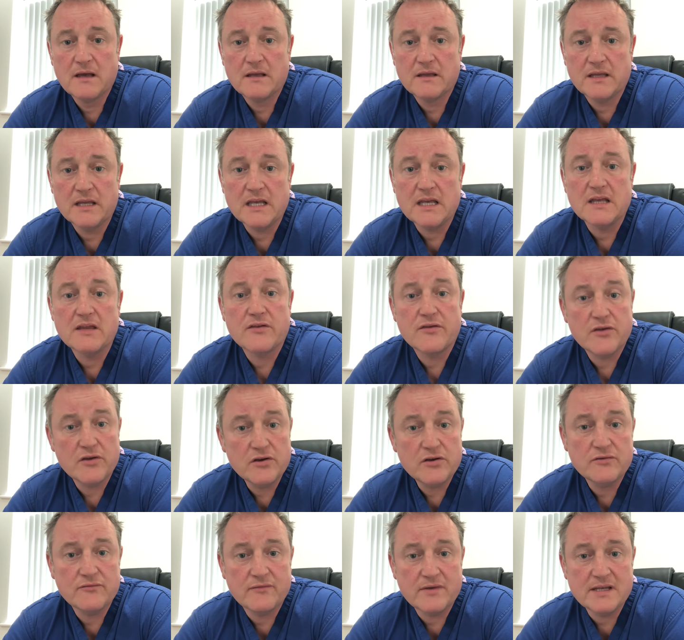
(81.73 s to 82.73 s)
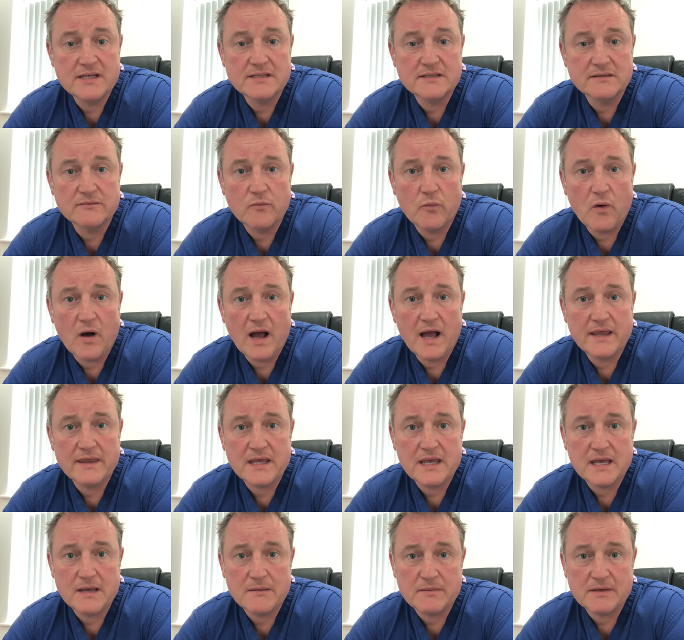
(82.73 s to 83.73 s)
The third reason why the
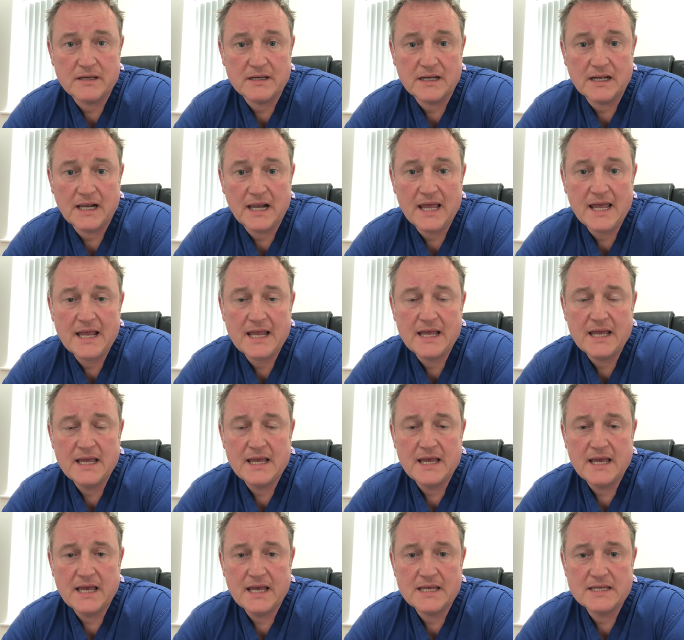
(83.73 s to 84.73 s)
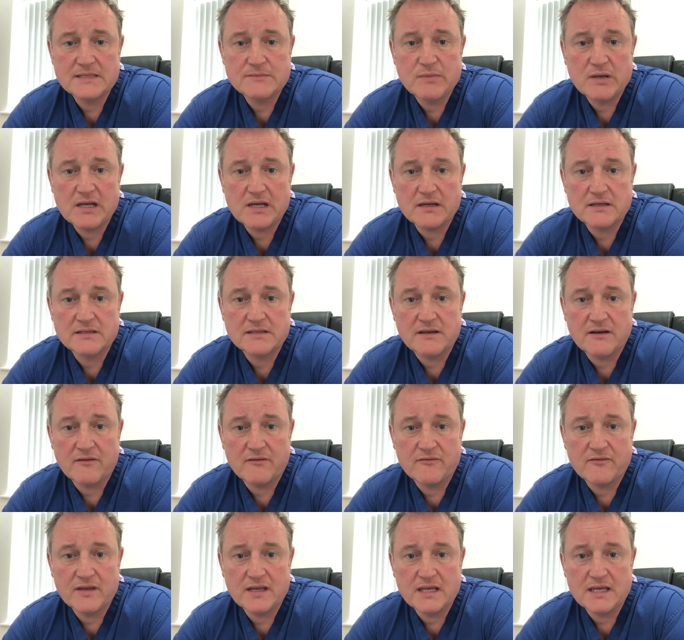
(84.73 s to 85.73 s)
hip can click is because
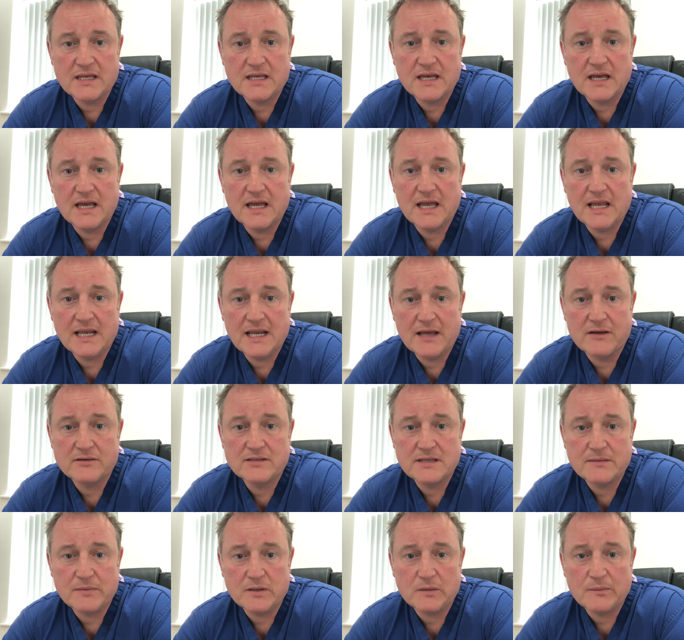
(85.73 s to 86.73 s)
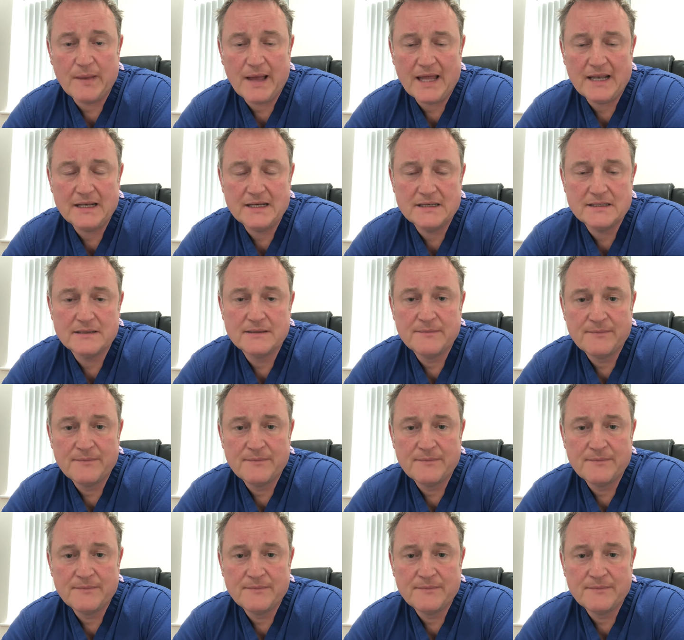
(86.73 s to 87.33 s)
of the iliotibial band